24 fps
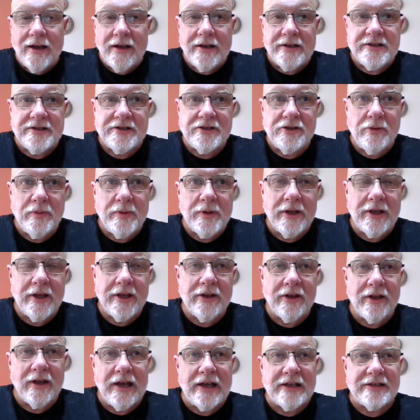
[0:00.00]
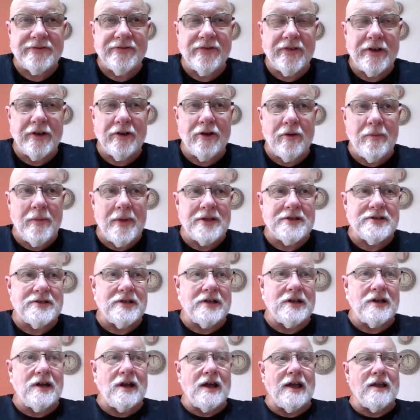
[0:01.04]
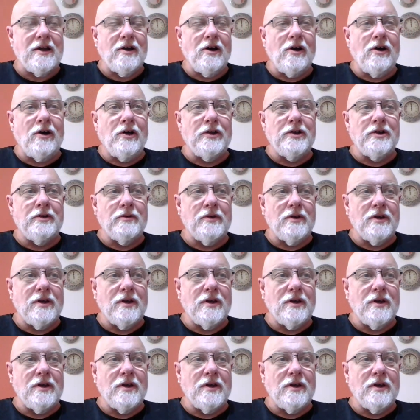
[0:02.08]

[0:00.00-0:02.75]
stupidly in the last video I mentioned it, I called